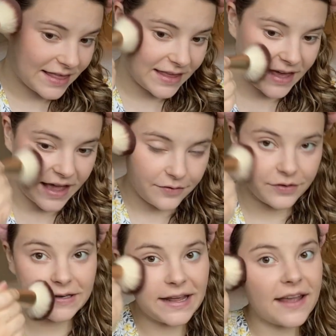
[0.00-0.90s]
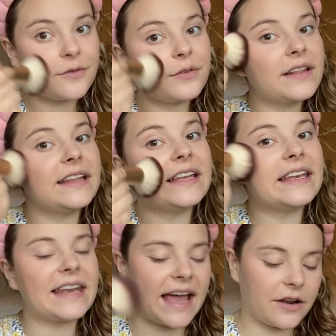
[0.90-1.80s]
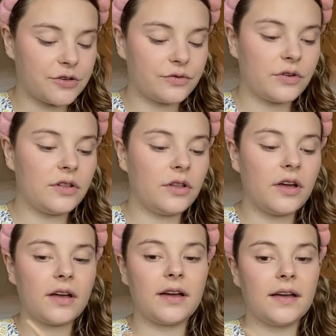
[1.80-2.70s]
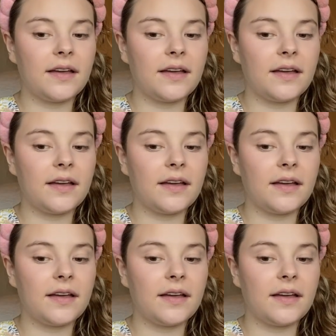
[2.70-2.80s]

the everyday, really natural look.